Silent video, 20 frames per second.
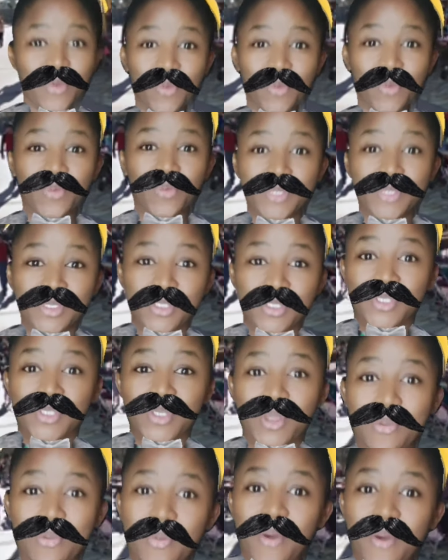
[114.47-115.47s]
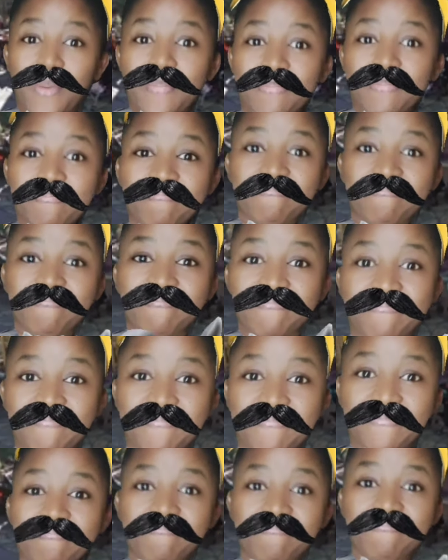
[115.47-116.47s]
Once you thumb
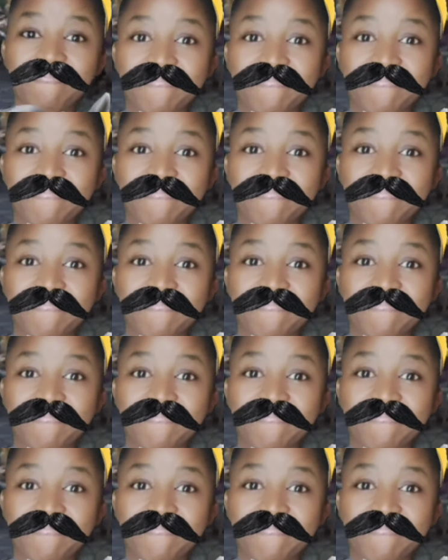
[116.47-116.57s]
up.